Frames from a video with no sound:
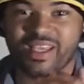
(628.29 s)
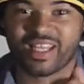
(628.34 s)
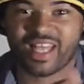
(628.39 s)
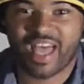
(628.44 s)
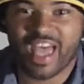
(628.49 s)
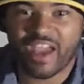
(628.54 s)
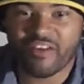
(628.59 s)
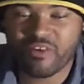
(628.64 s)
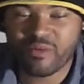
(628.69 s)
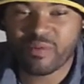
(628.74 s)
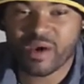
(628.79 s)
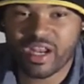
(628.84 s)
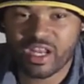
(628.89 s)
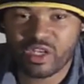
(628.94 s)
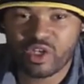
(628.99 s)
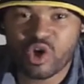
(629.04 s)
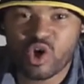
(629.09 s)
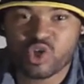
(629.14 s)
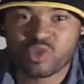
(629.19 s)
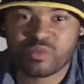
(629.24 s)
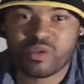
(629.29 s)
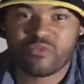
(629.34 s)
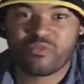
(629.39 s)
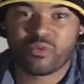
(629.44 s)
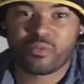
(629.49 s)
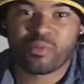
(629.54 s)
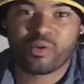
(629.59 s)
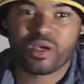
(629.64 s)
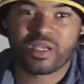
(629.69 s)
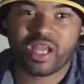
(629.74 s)
Like everybody knows me for
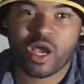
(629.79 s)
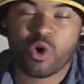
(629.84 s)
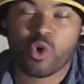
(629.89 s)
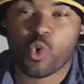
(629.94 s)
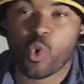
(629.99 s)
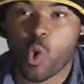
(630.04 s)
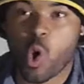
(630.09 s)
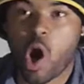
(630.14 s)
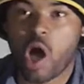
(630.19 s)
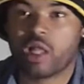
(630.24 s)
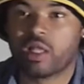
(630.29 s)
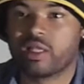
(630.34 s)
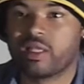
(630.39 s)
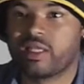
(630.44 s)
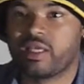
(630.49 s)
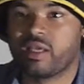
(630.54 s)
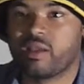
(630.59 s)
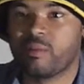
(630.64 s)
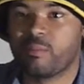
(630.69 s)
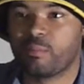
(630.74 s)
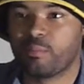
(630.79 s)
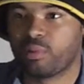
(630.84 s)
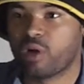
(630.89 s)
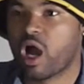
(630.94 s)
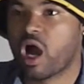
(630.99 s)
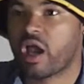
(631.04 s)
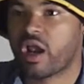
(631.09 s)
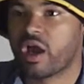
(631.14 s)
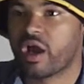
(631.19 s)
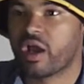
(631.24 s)
putting out quality
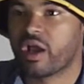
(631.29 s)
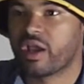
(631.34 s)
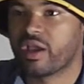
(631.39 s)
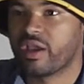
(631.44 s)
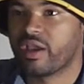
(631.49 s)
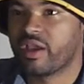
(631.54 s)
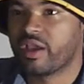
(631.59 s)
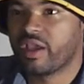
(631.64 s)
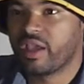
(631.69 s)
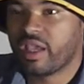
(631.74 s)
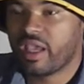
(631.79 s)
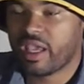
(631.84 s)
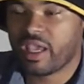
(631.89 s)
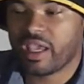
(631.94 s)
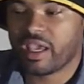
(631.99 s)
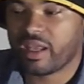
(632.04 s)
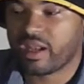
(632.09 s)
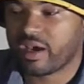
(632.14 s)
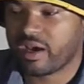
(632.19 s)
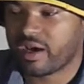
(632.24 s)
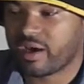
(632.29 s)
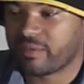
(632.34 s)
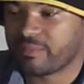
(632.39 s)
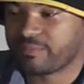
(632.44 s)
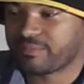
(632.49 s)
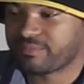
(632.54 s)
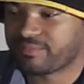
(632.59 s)
product. And